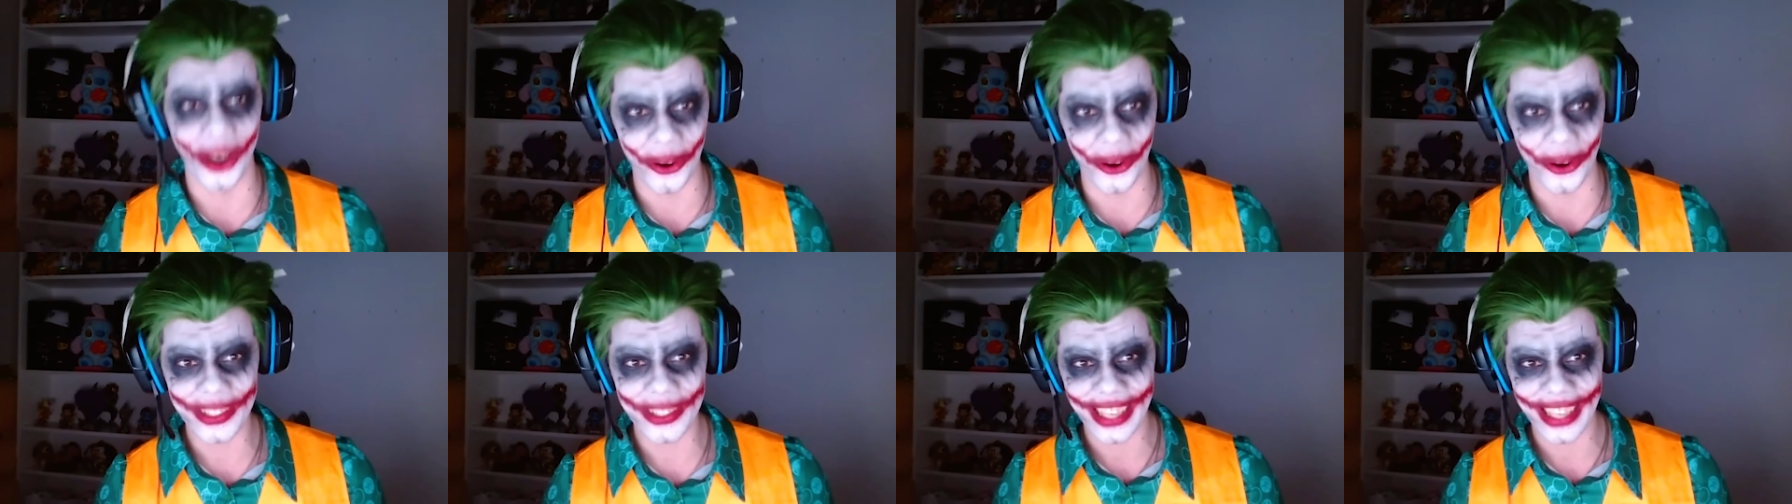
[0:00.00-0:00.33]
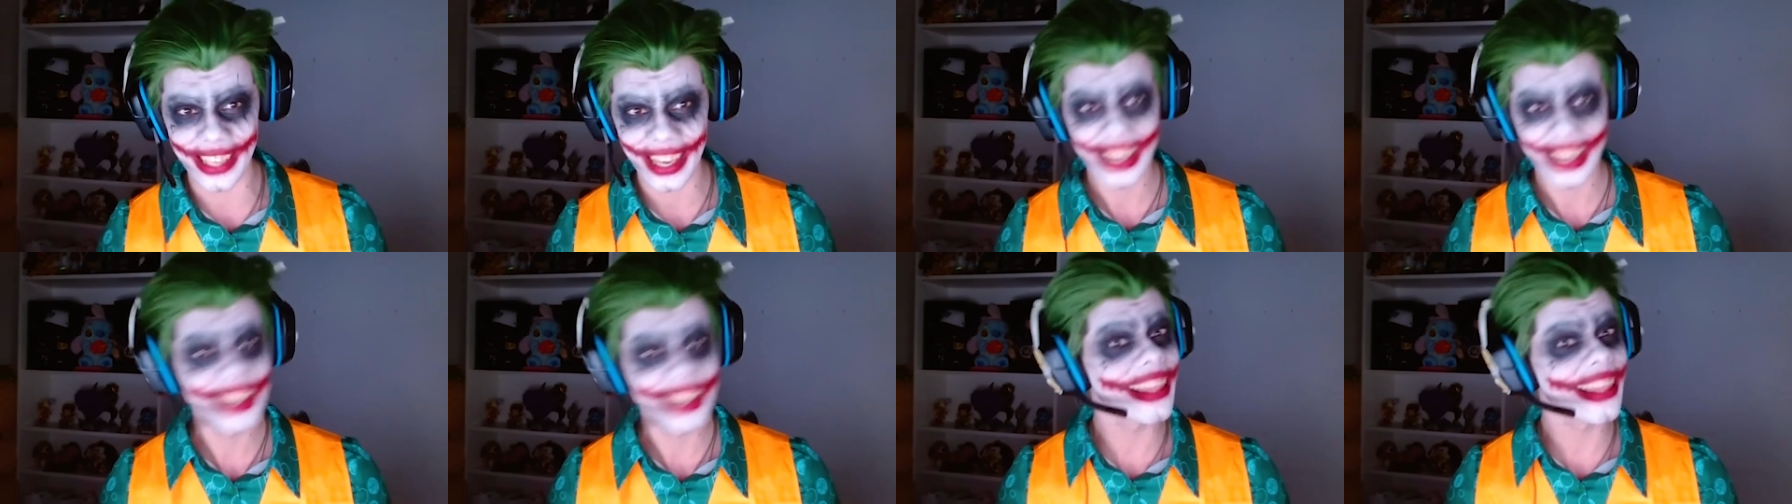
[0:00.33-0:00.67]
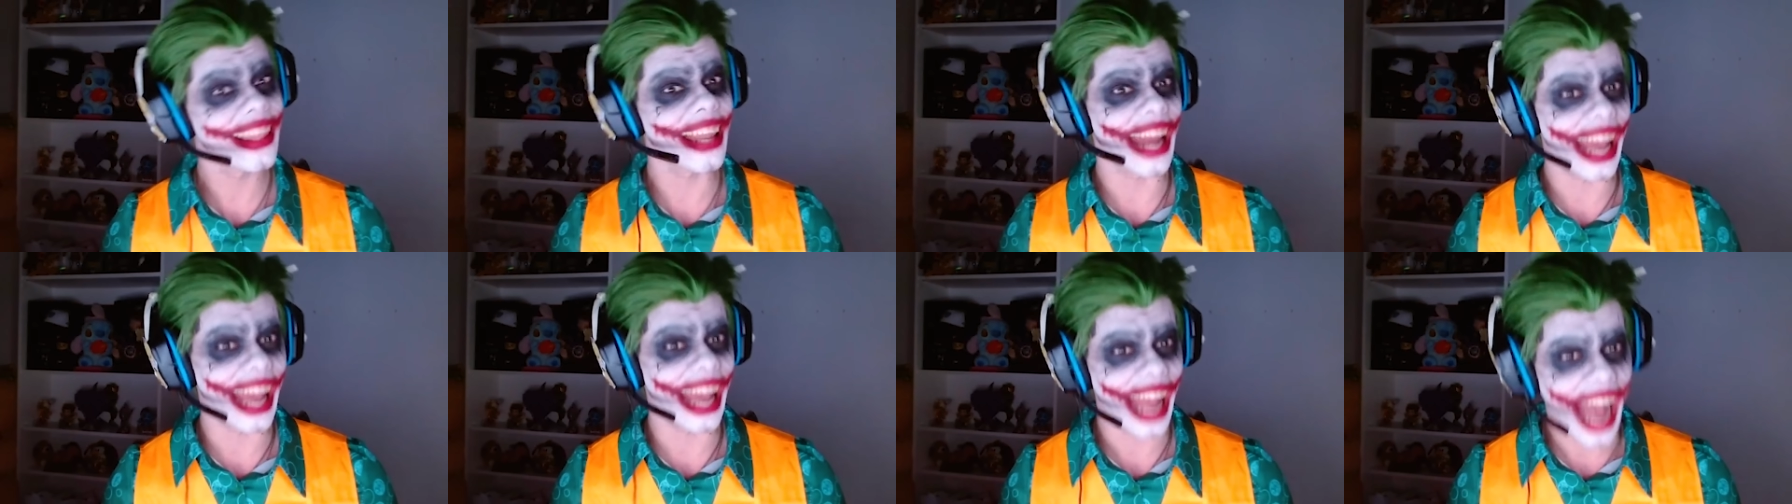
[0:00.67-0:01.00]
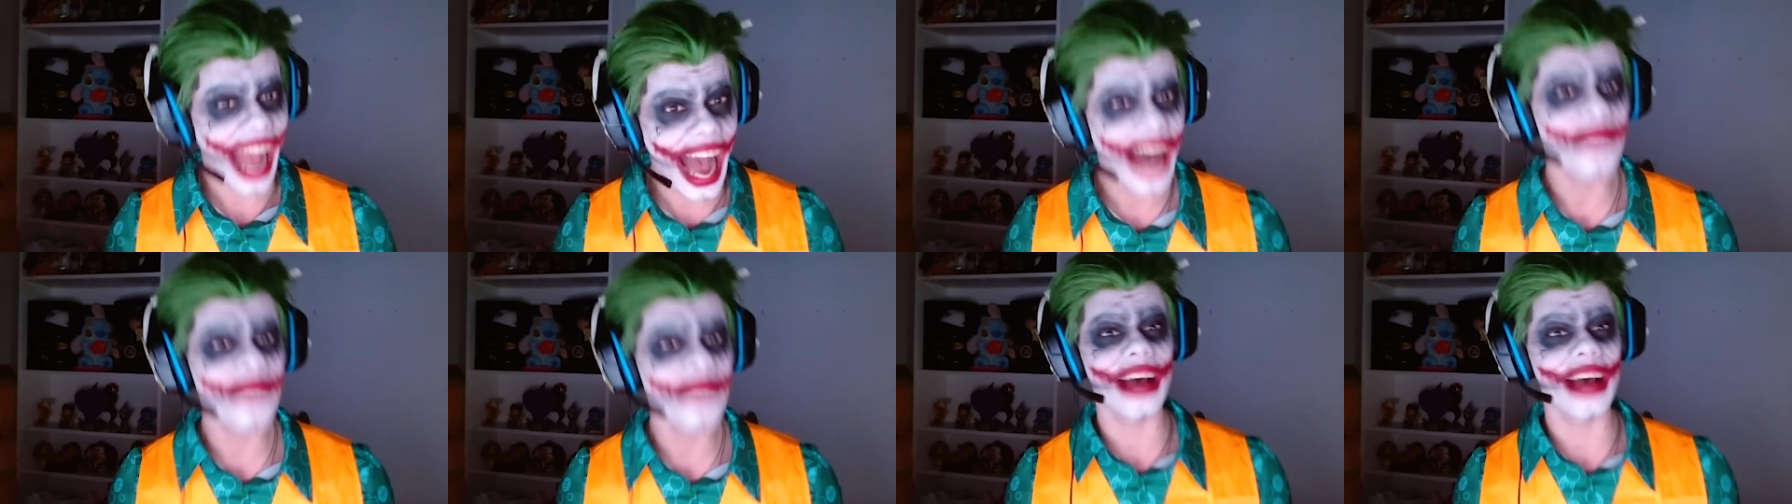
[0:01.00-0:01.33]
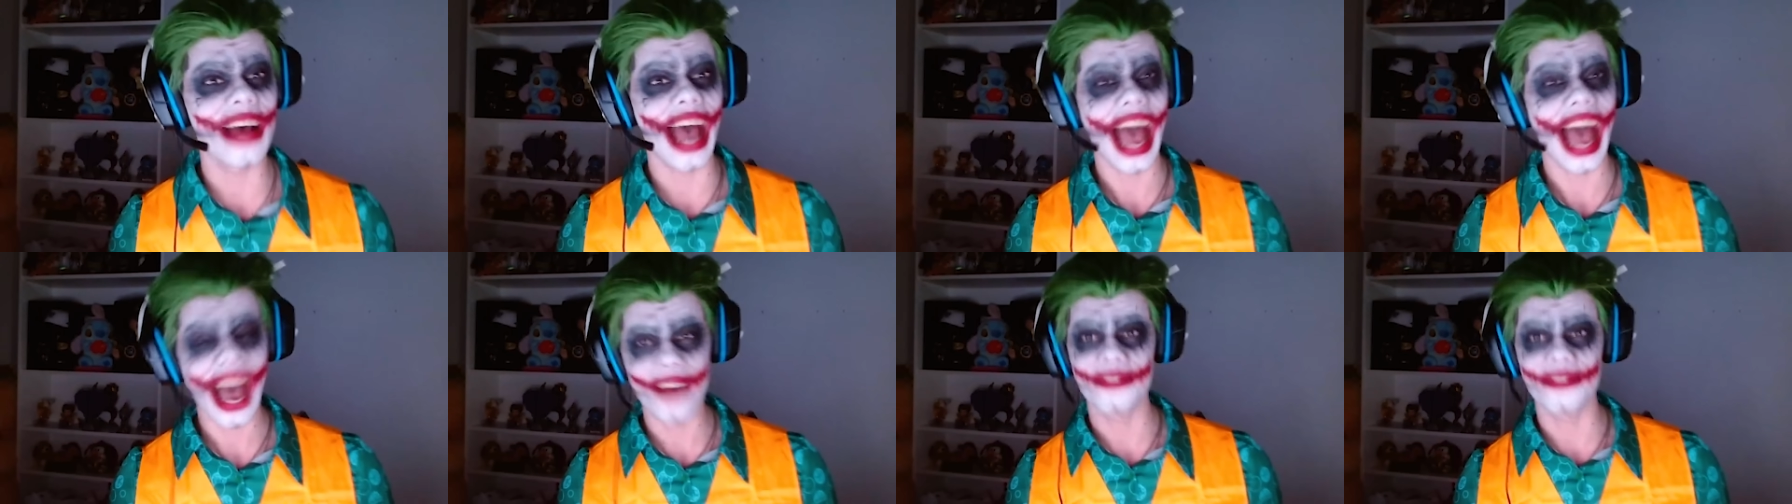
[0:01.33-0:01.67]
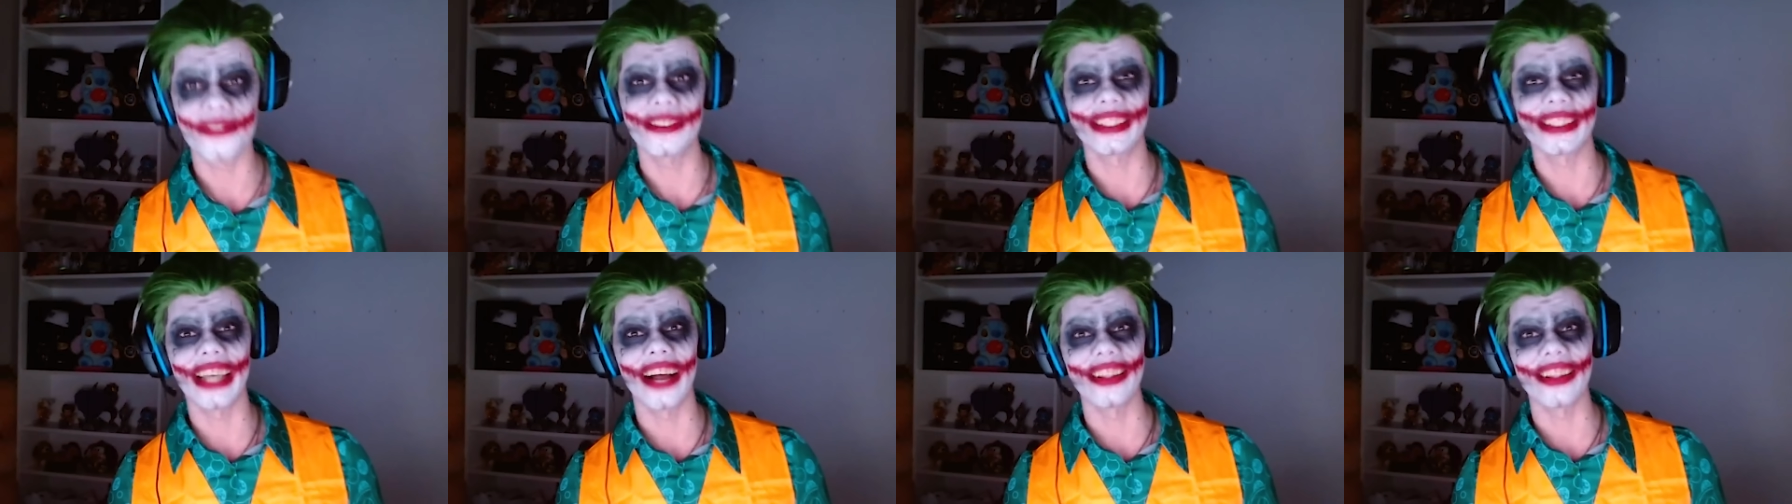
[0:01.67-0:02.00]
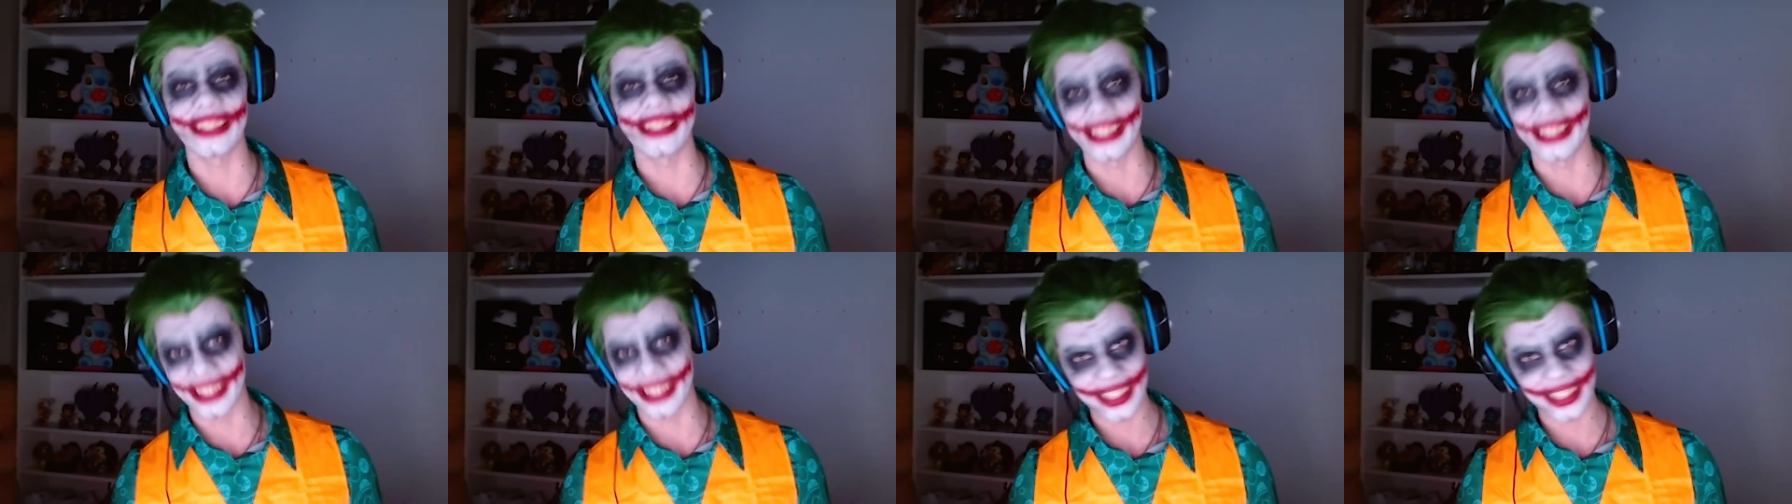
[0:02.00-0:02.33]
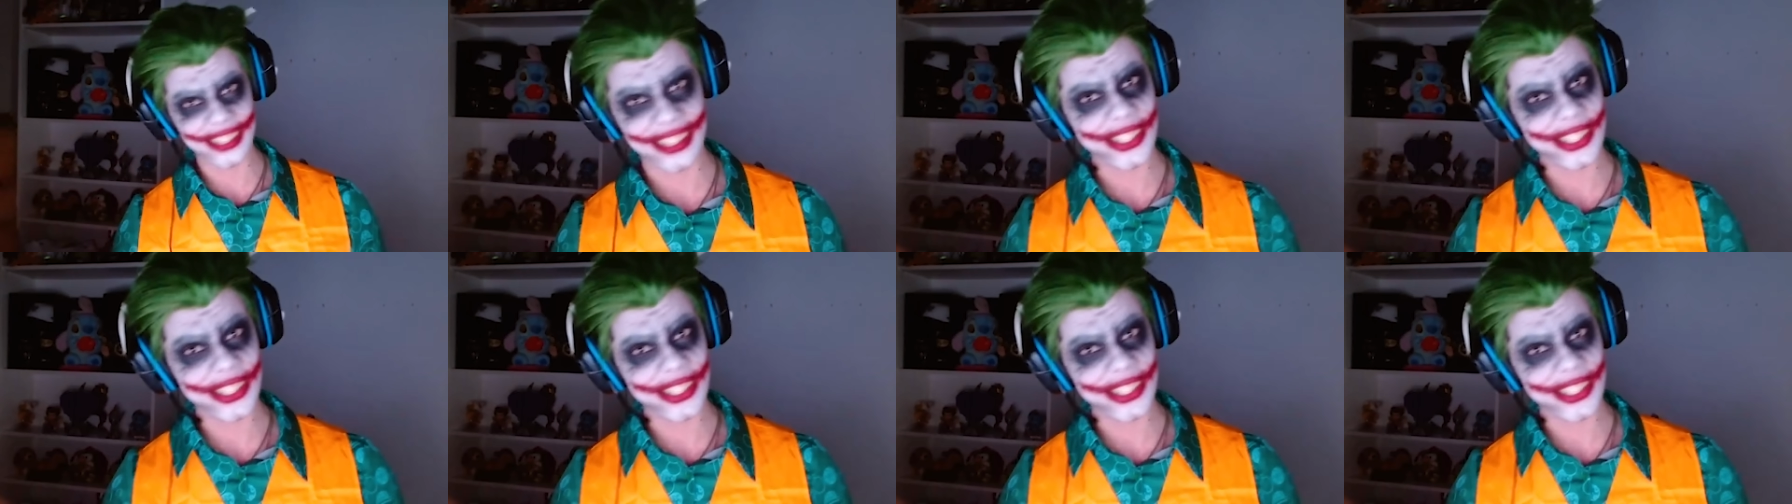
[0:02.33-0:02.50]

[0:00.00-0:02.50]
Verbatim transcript: note that I am half Italian,